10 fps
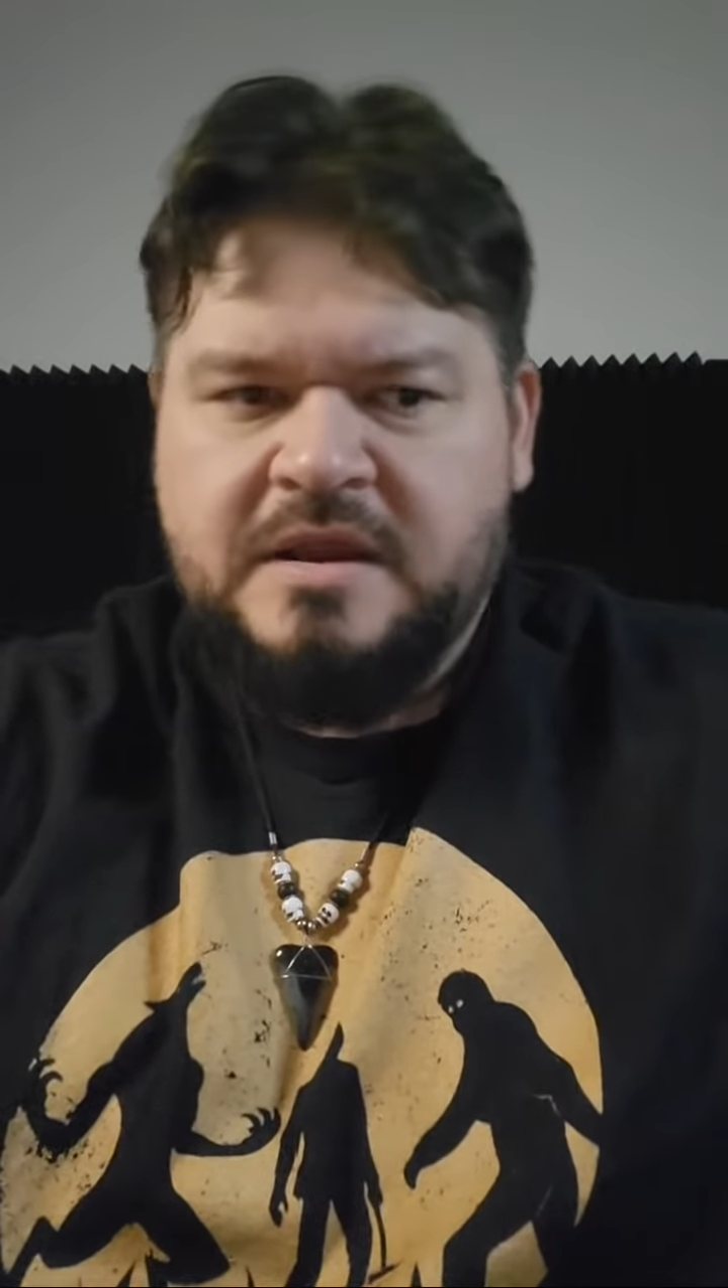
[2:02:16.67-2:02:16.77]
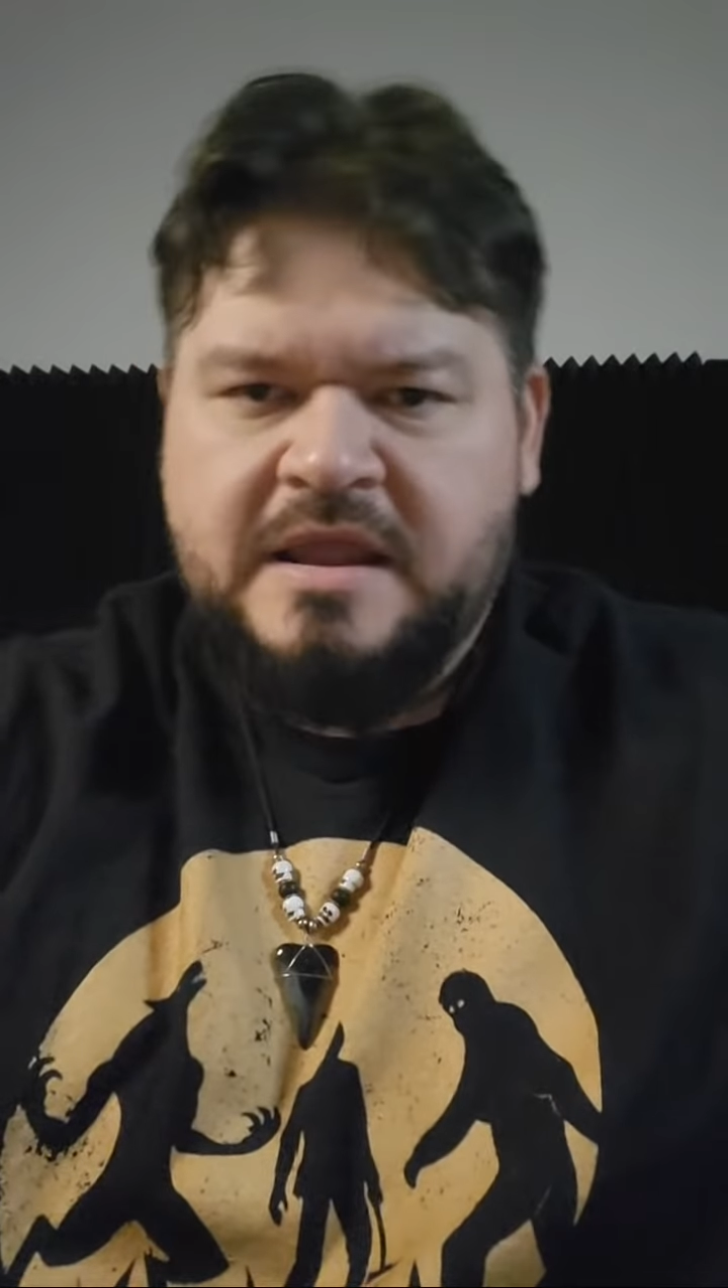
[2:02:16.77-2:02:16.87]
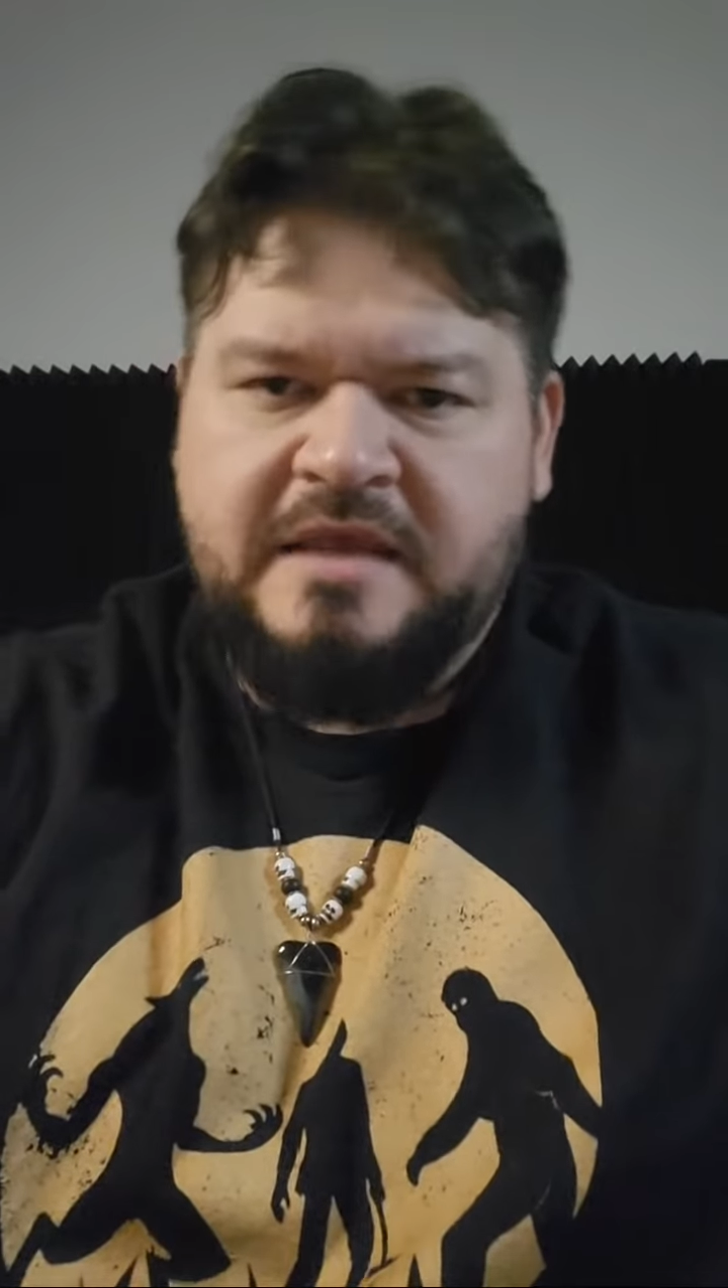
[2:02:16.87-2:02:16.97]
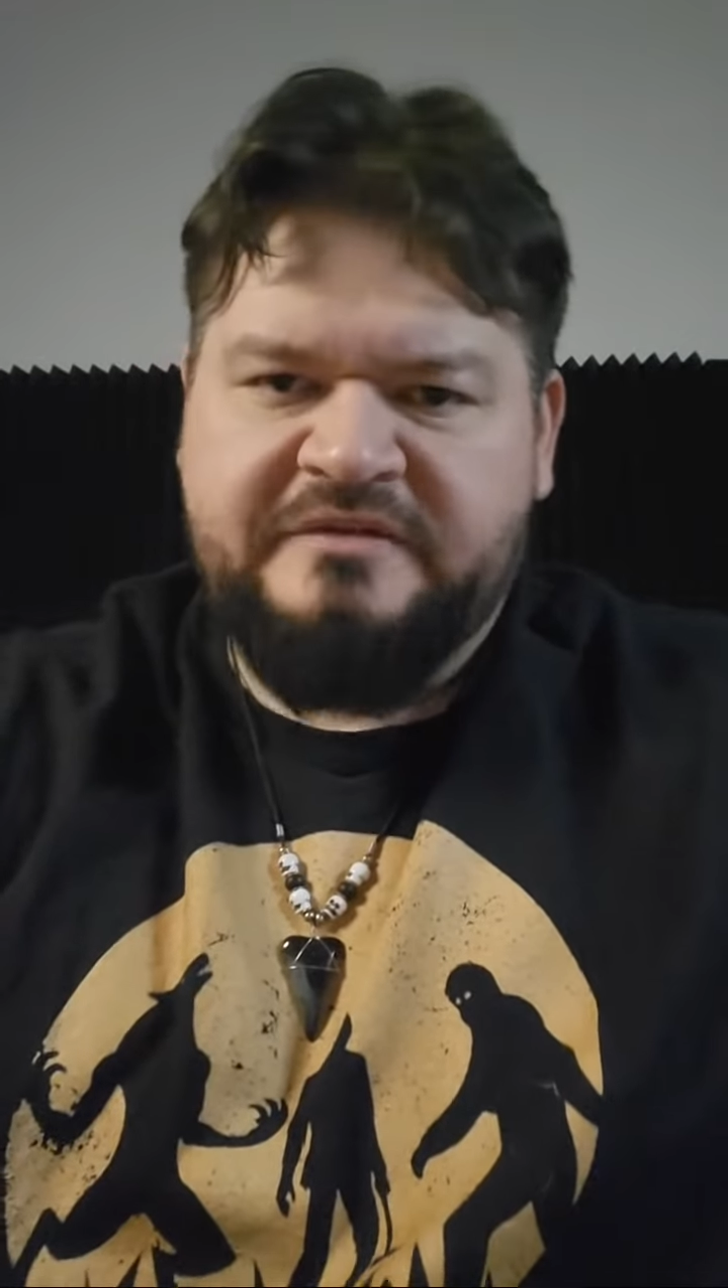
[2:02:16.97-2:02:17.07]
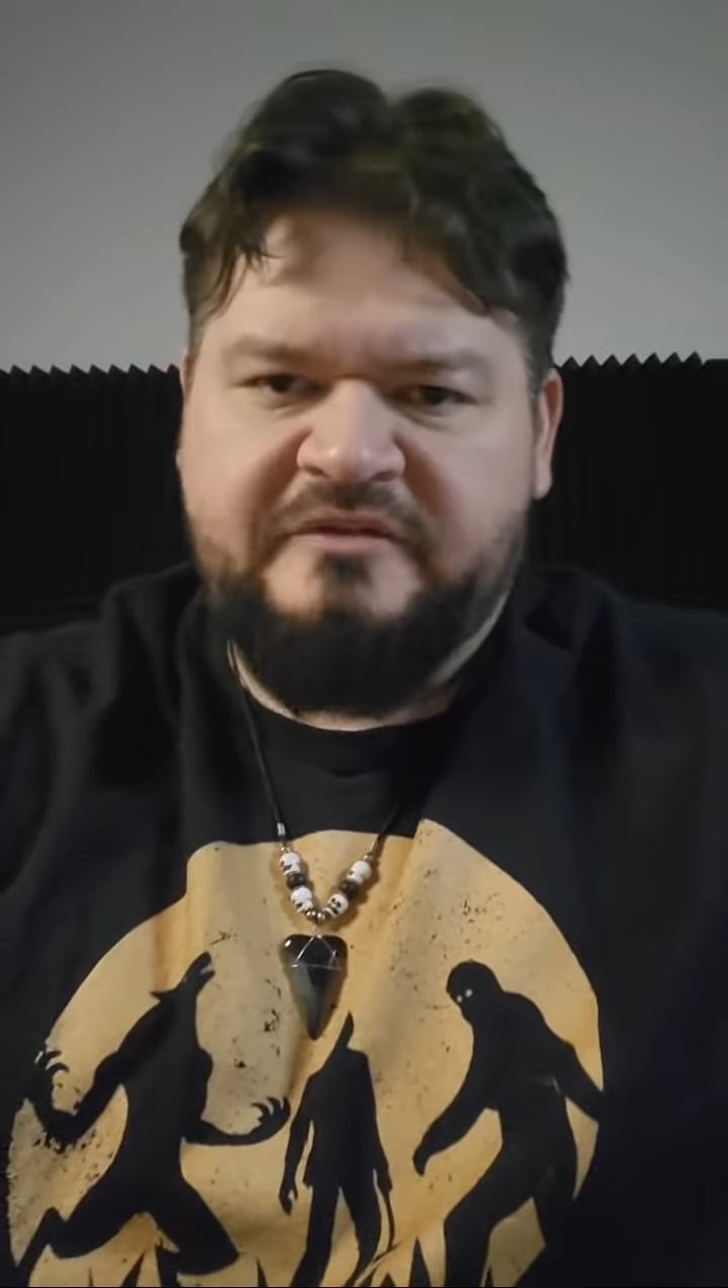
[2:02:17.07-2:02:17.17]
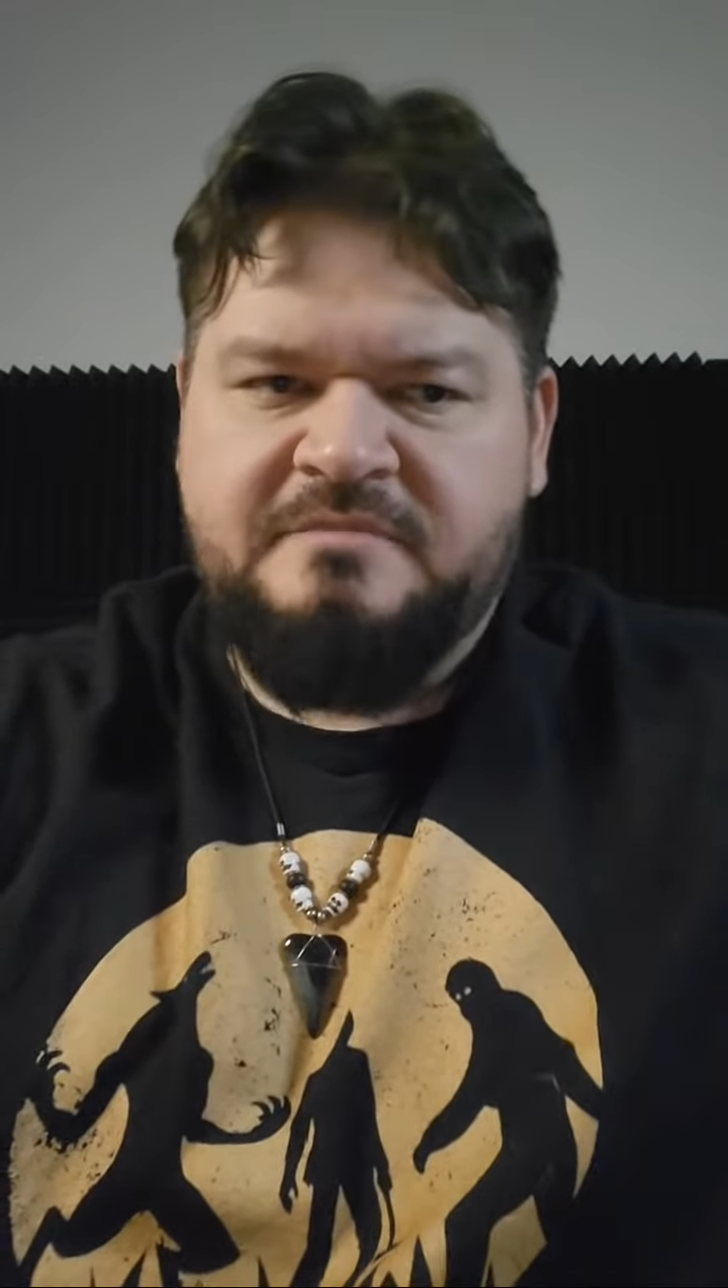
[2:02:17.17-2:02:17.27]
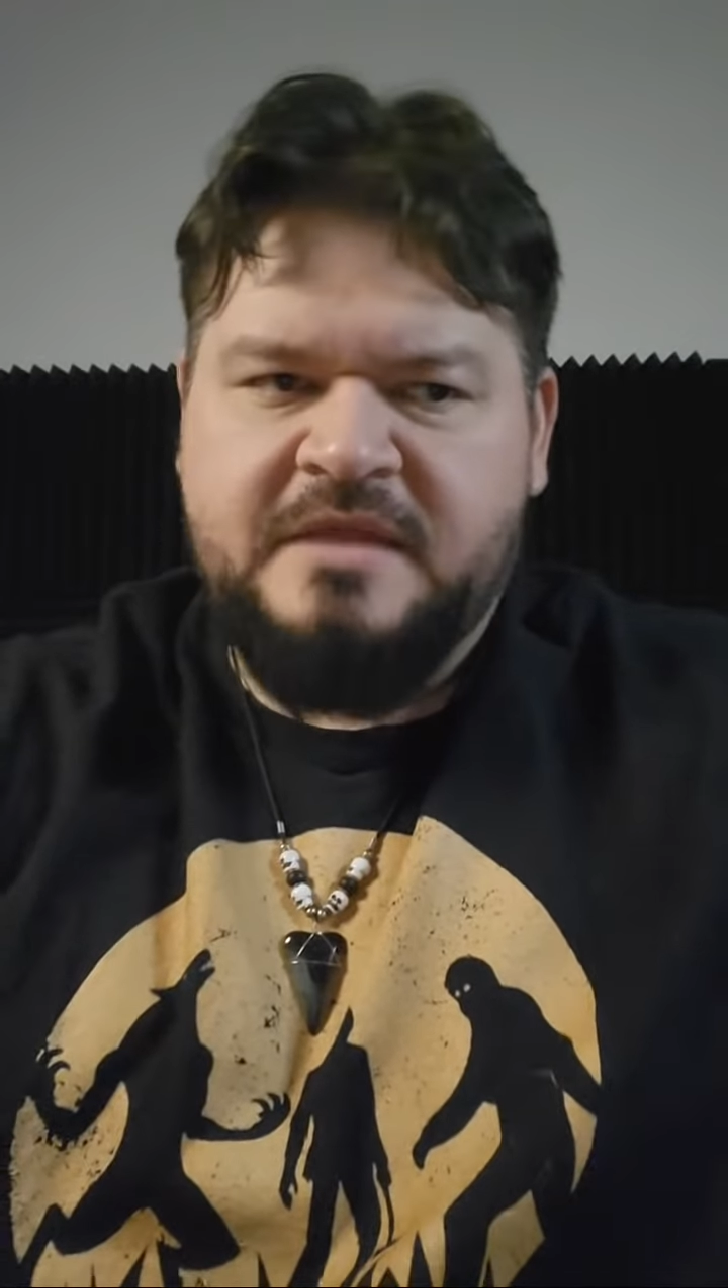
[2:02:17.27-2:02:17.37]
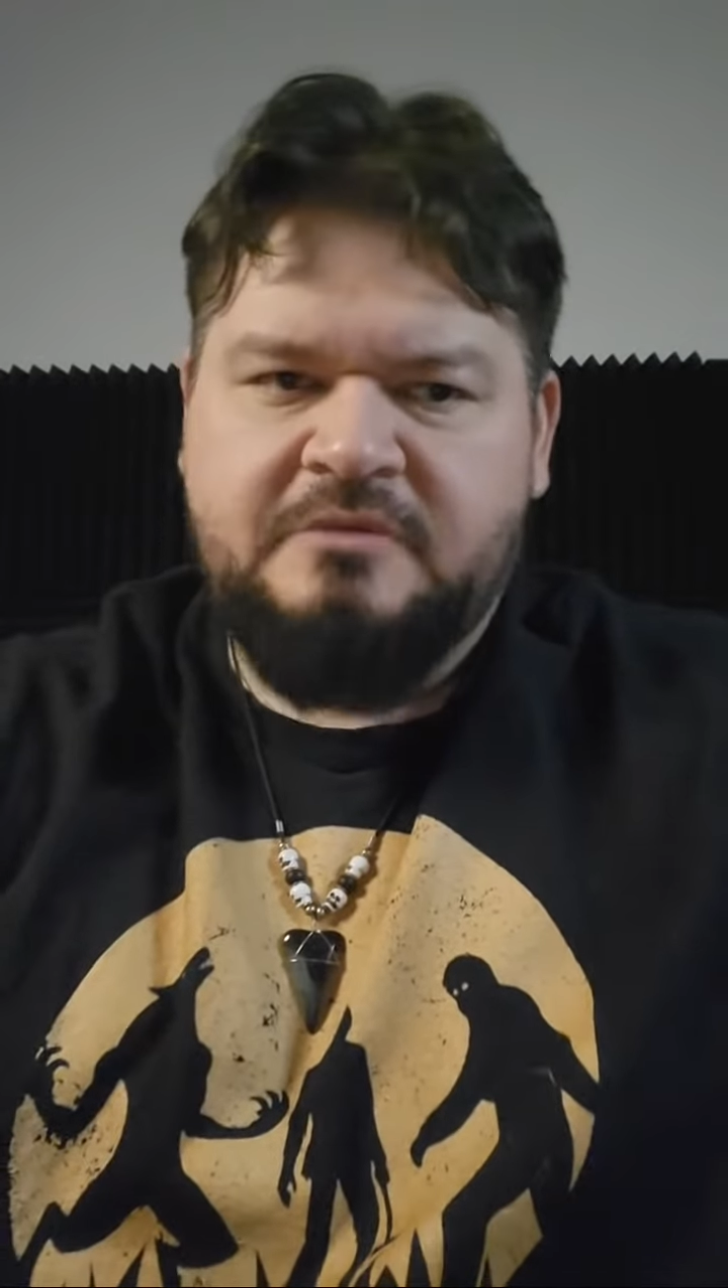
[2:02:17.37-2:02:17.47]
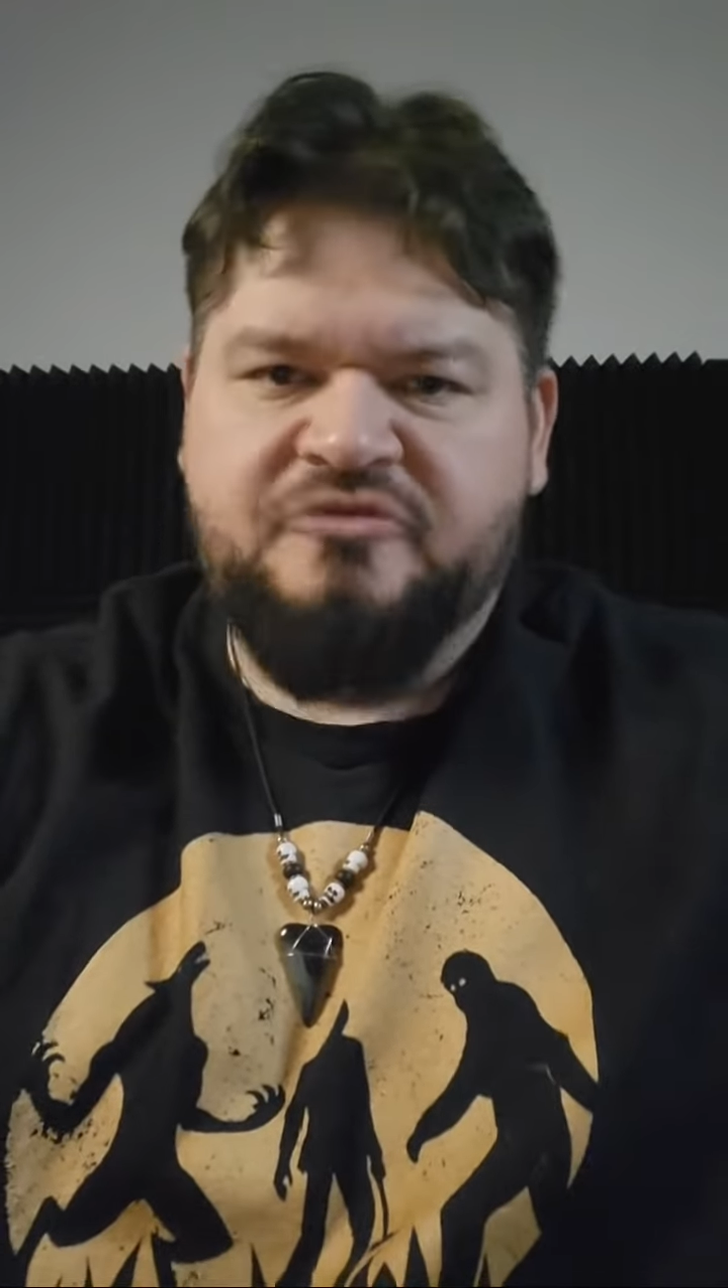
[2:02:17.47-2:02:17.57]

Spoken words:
one day because everybody